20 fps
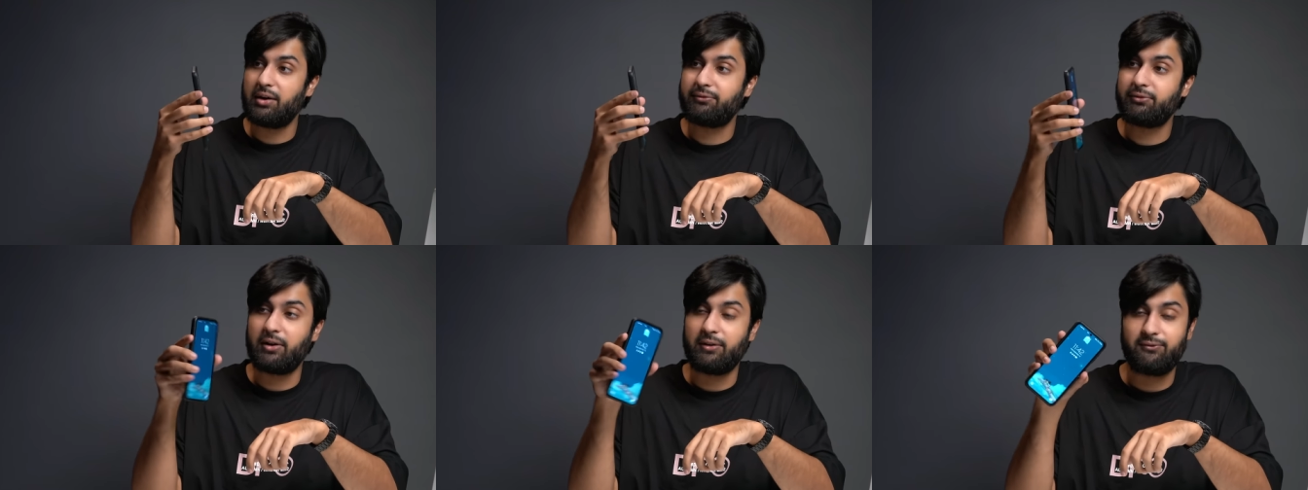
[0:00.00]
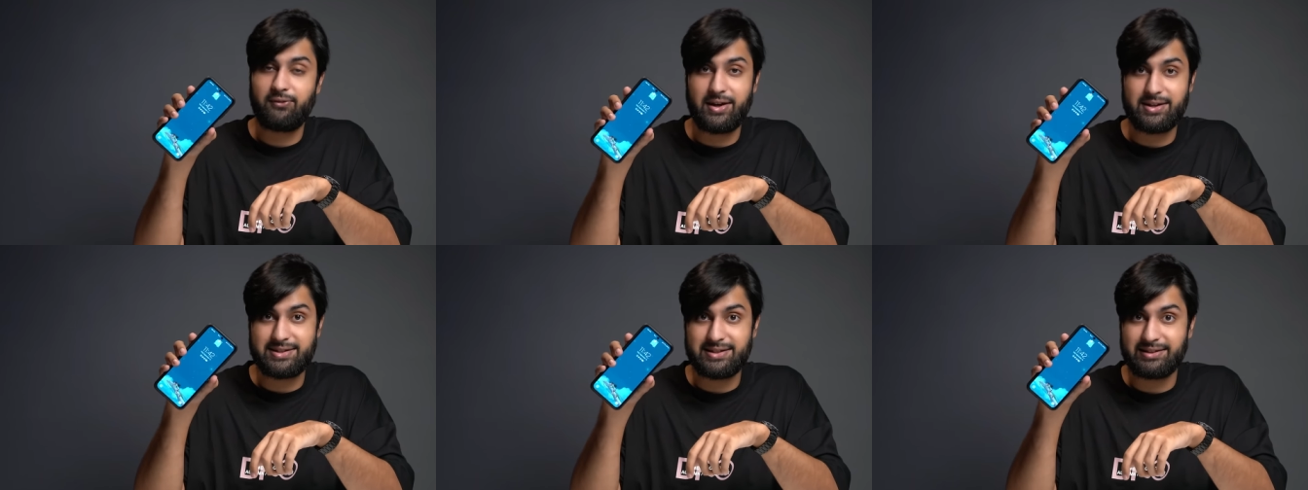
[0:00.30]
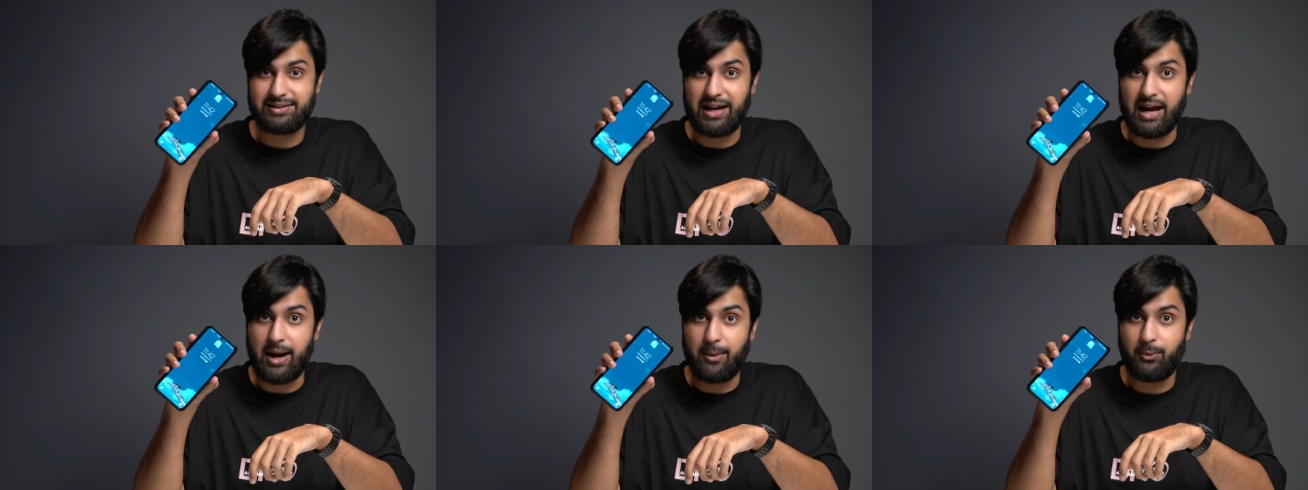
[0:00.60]
front-facing
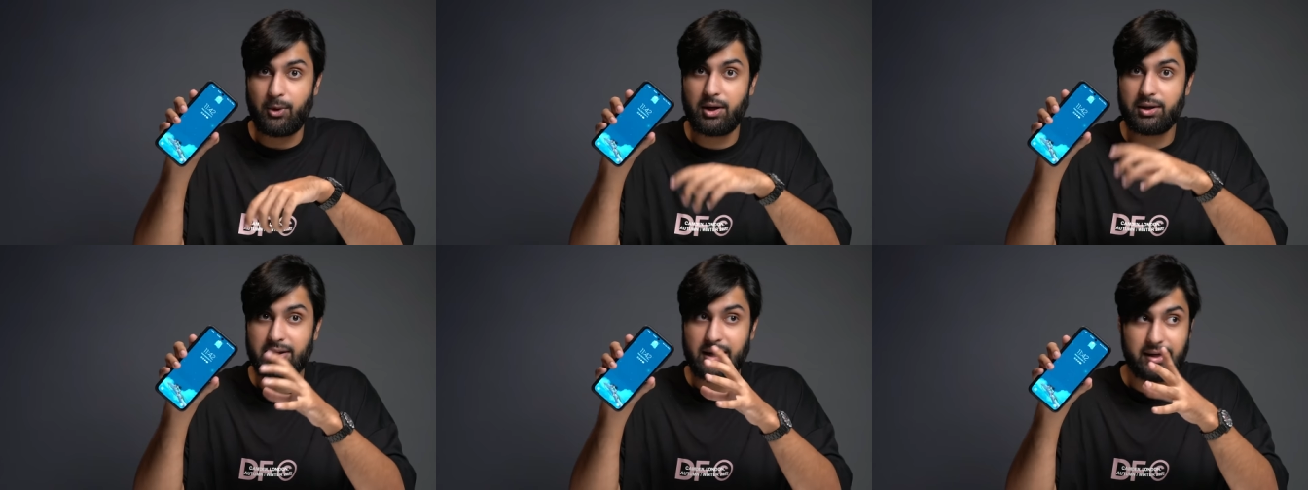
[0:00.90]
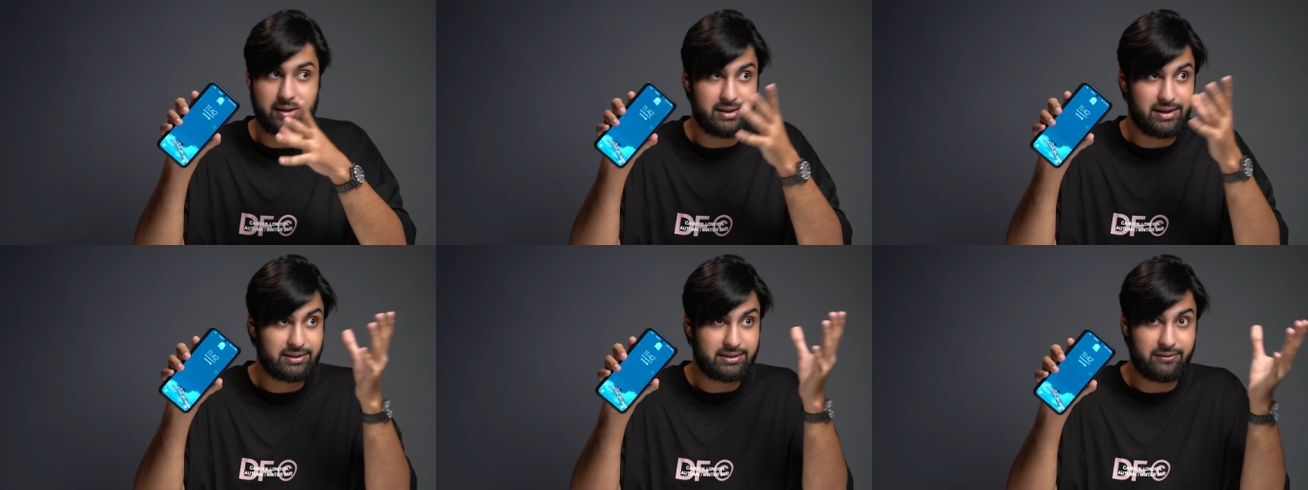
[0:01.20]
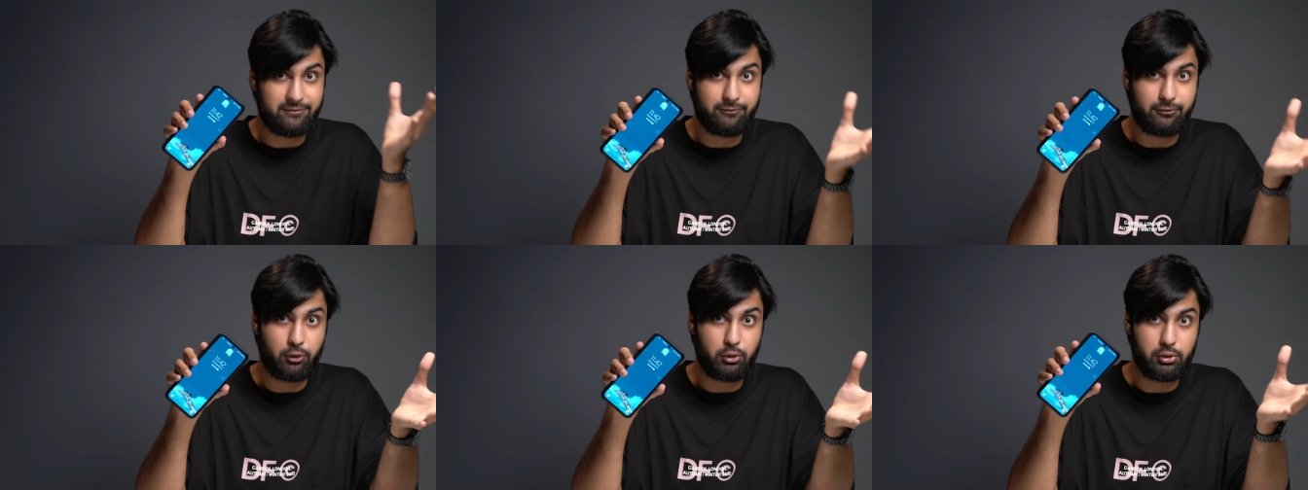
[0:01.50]
camera, kind of like the
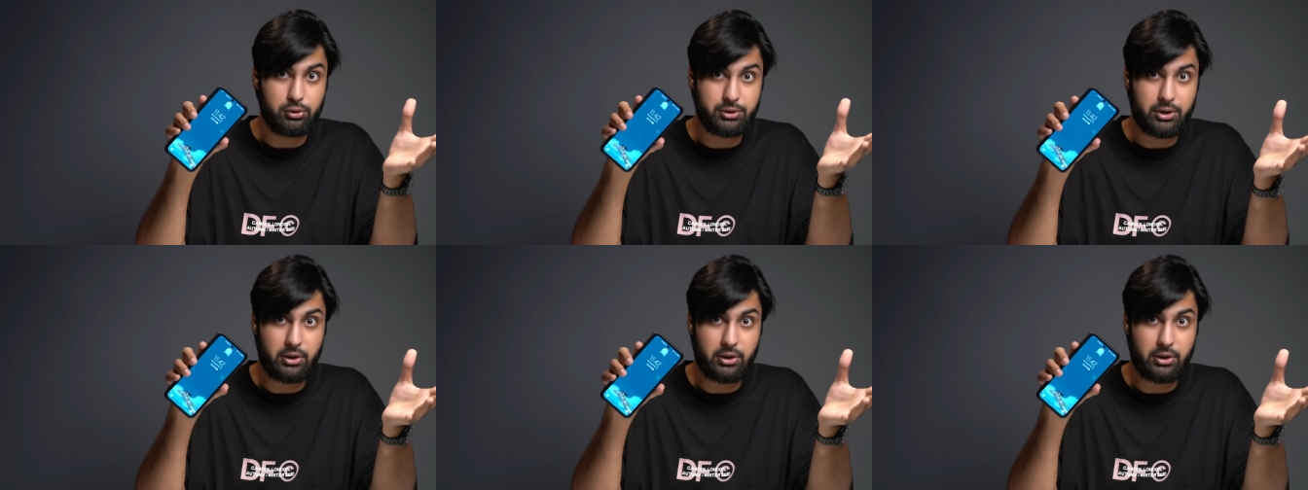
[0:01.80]
Fold